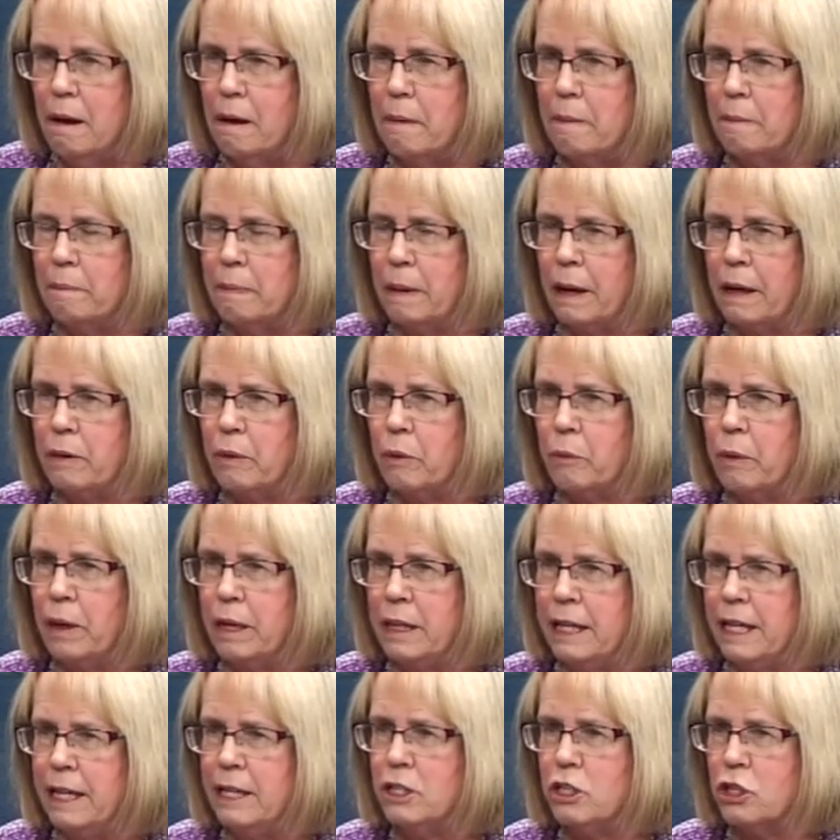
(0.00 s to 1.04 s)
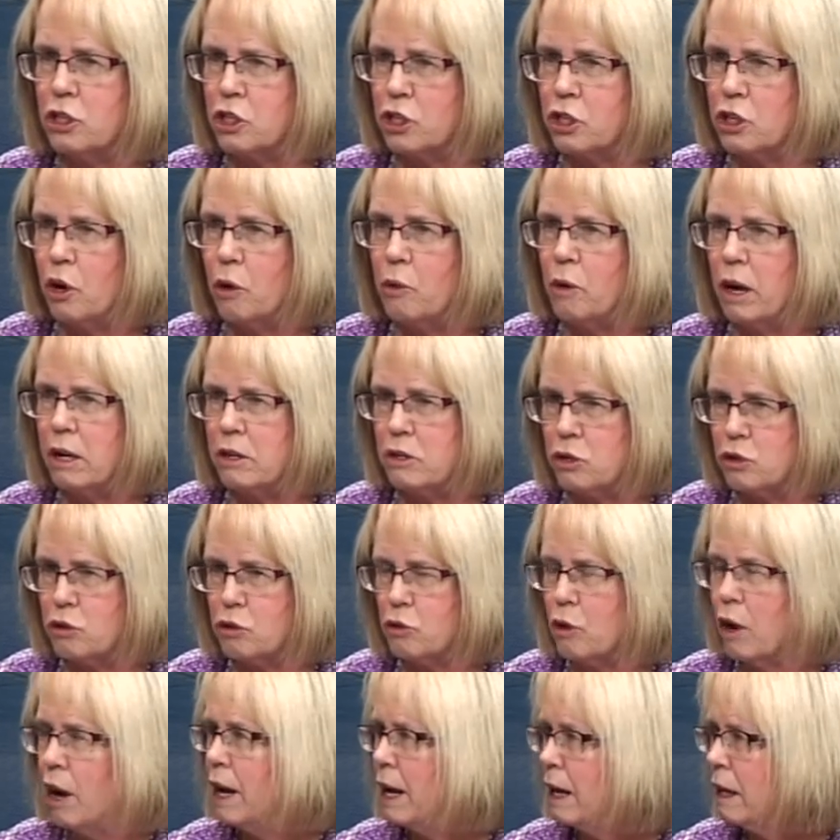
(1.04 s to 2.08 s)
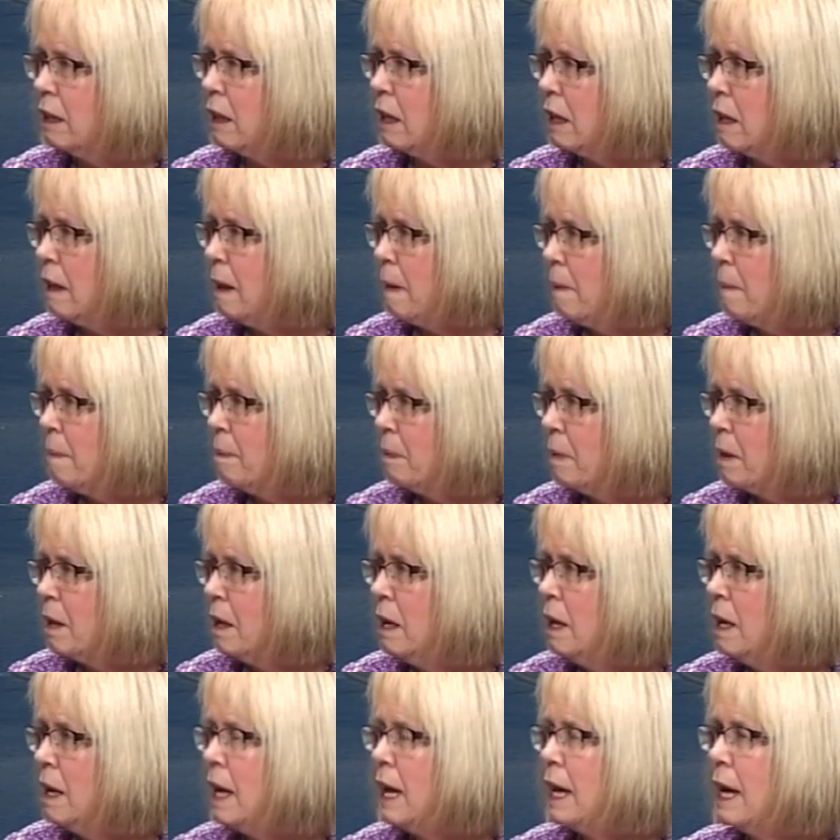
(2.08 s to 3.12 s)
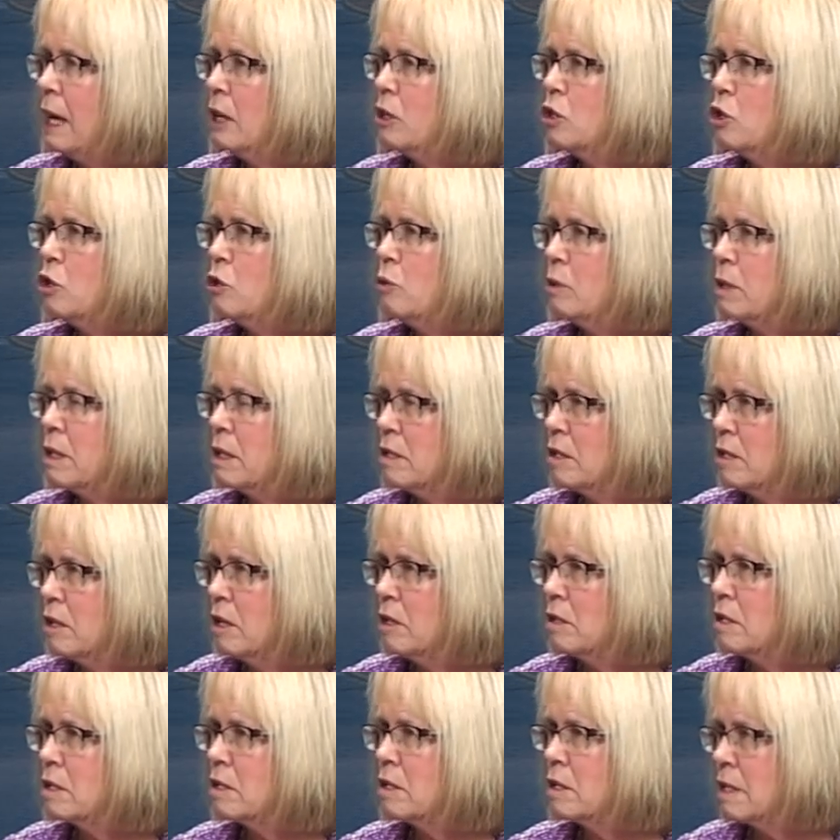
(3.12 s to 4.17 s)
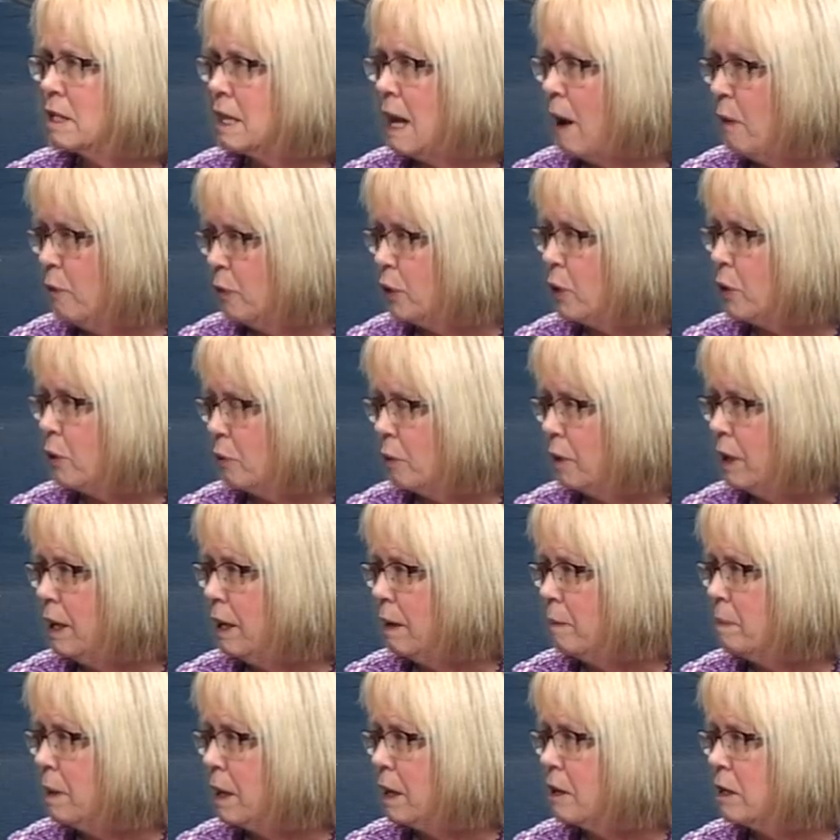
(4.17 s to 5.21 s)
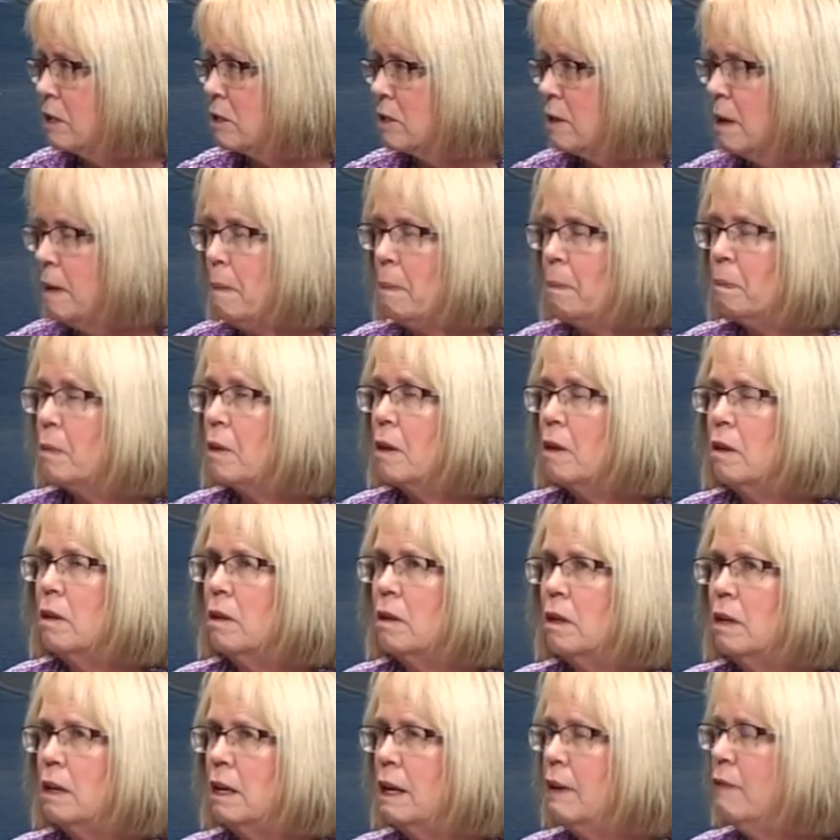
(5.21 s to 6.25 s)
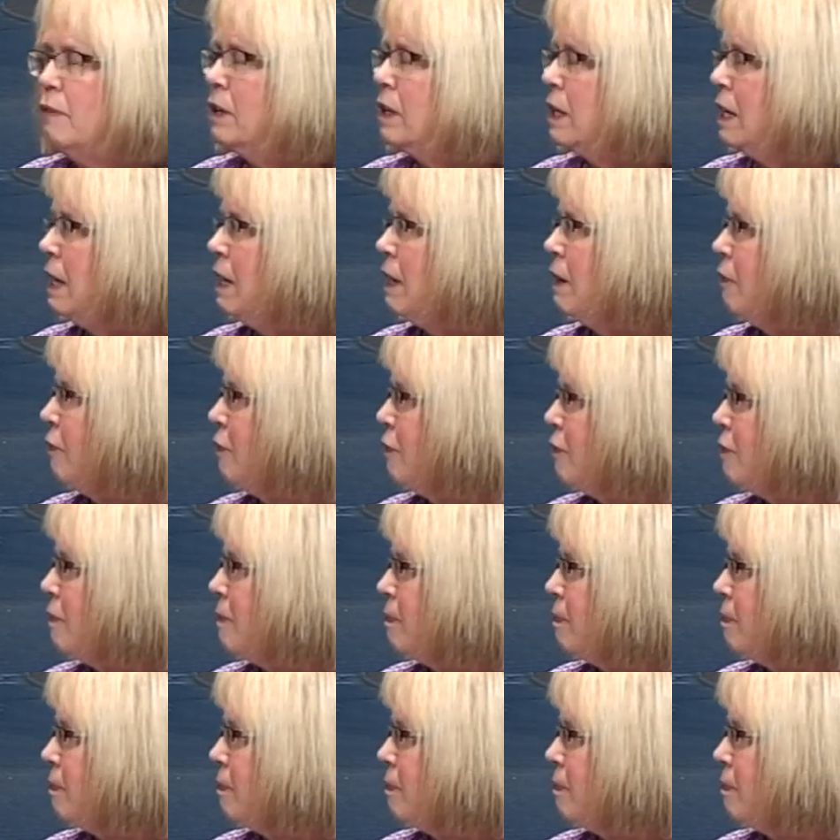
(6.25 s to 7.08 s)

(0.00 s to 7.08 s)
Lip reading: But we need to show our strength and to assist South Korea, because even if